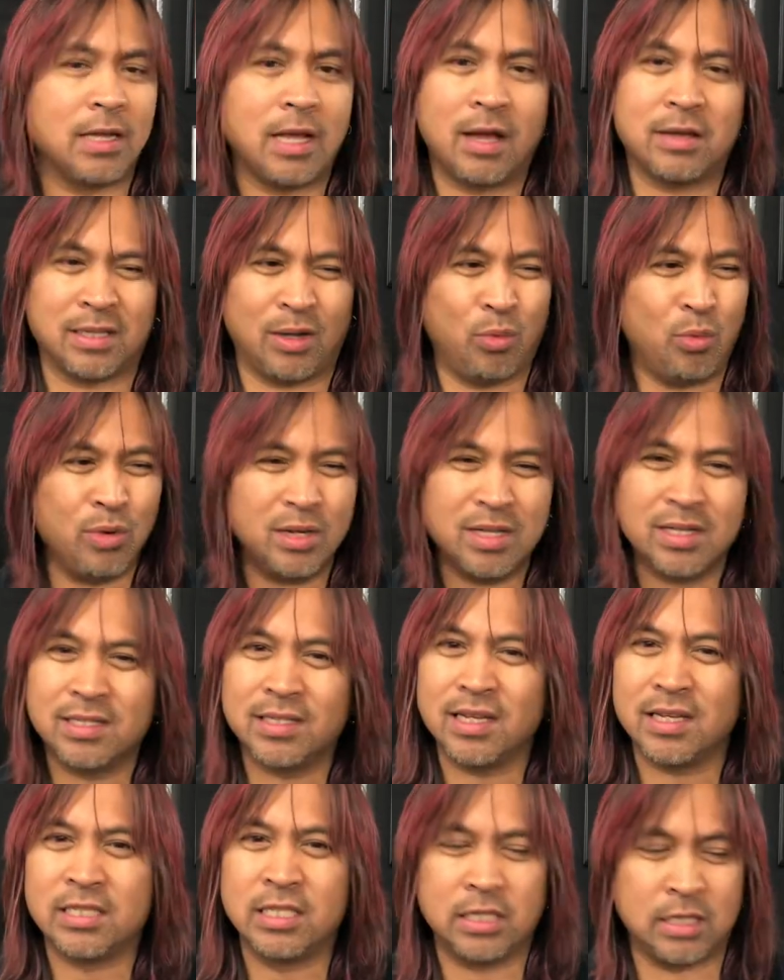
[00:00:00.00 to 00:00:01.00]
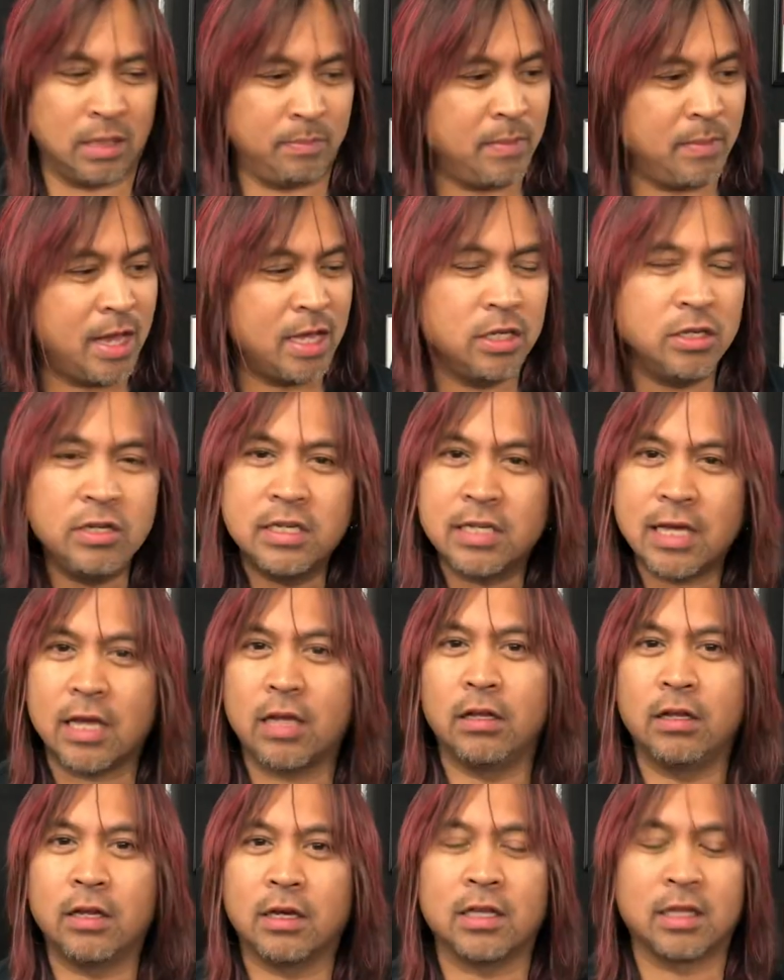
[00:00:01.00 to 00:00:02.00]
I was like, what is this? He said, man, you need to take a
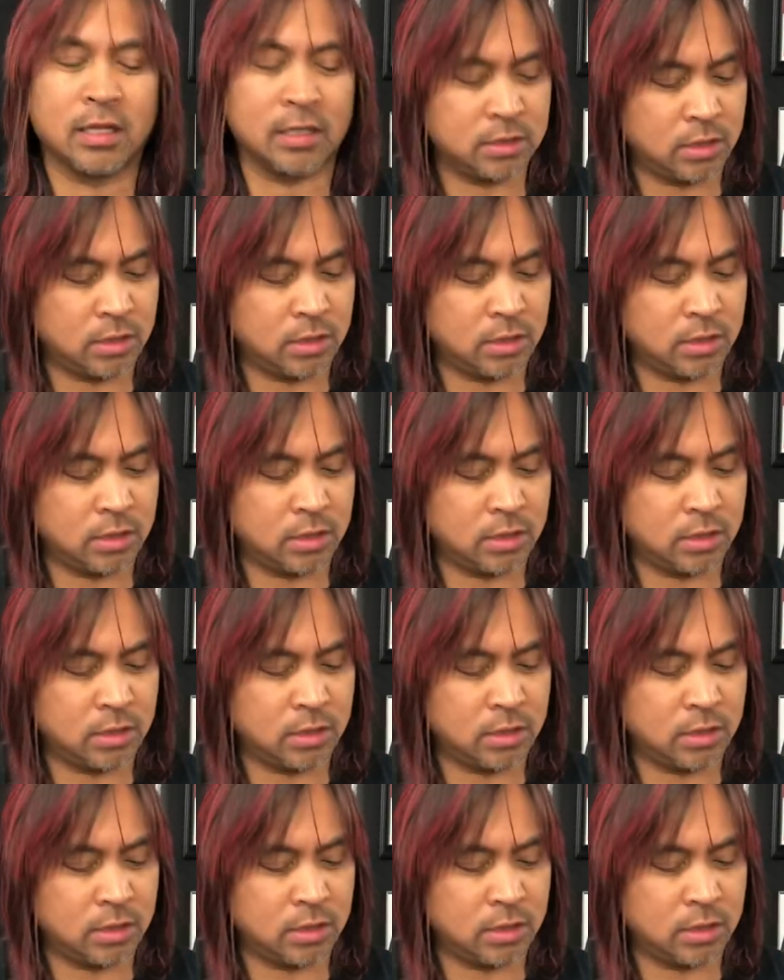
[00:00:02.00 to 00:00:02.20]
look at this.